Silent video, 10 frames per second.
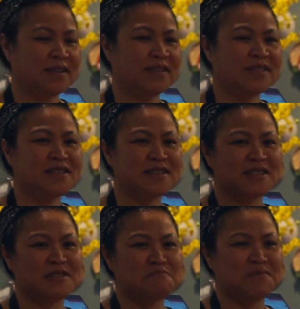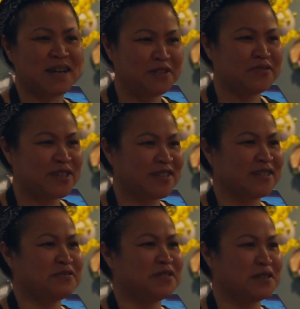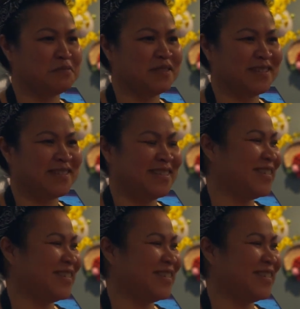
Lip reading: This is just my version of dumpling.